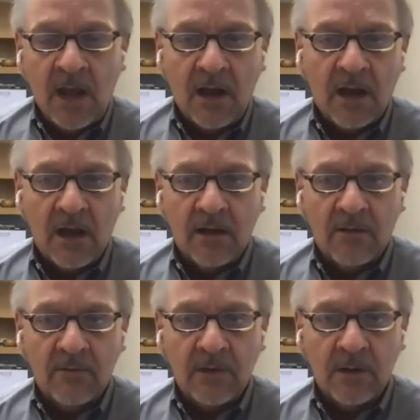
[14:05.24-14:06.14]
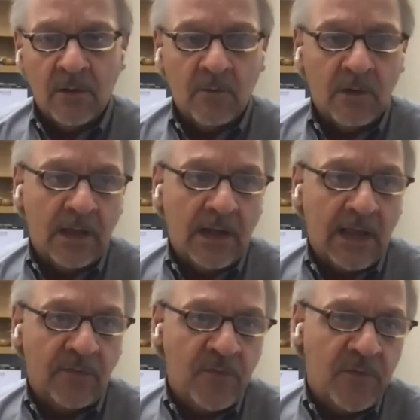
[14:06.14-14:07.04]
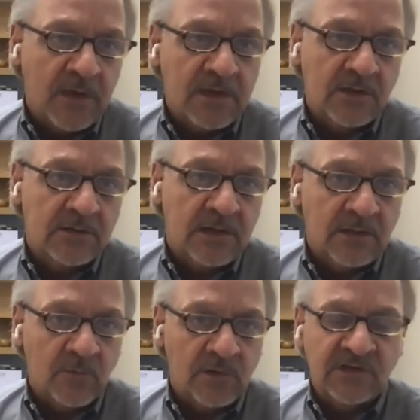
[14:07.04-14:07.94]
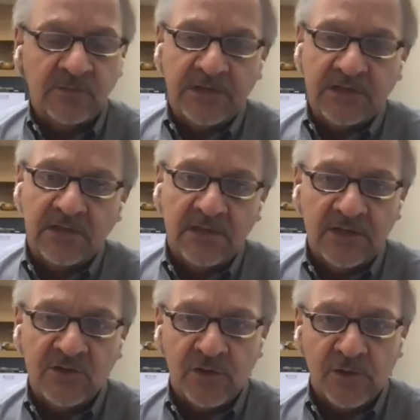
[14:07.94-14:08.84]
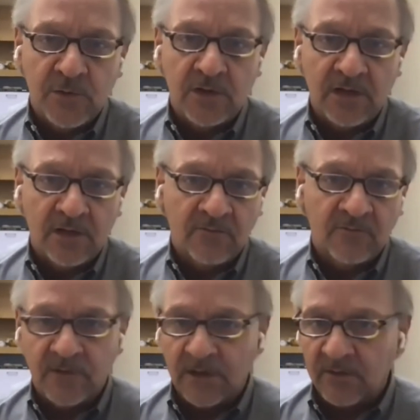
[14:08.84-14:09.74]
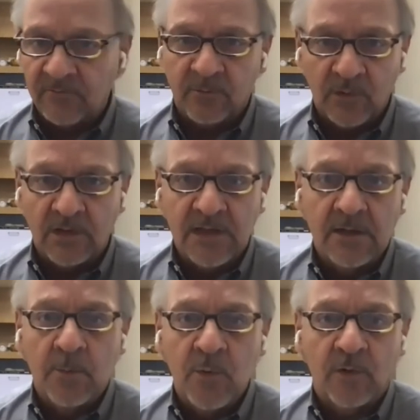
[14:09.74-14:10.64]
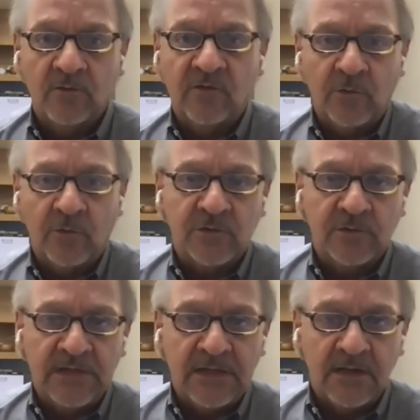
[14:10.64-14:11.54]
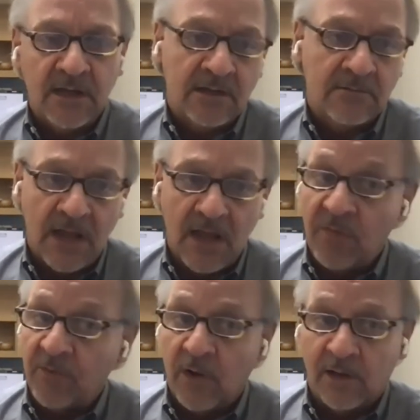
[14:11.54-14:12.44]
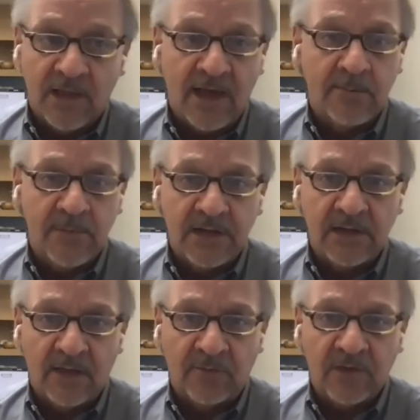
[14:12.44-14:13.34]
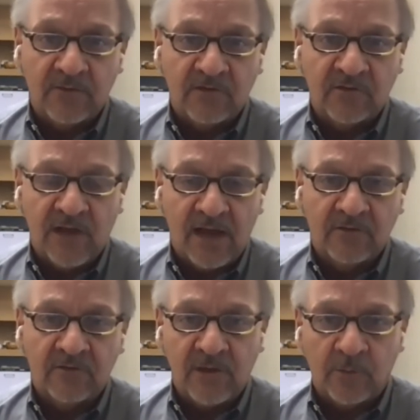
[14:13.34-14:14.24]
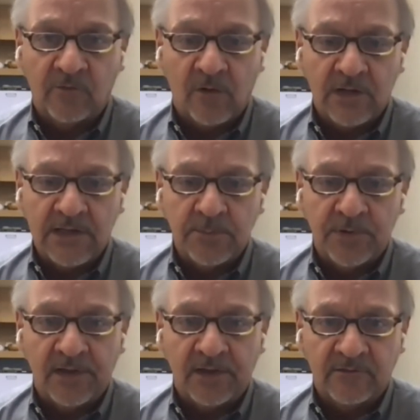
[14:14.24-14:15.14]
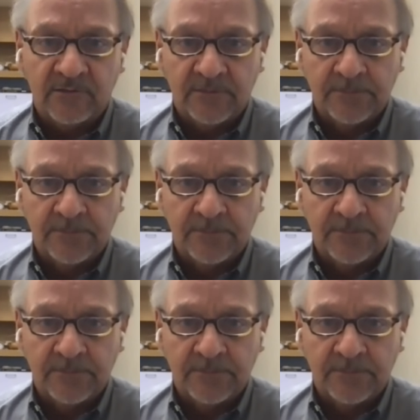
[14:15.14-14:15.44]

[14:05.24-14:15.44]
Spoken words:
and I think it really speaks to the ingenuity of really an important social need and throwing a lot of money at the science that was already in place.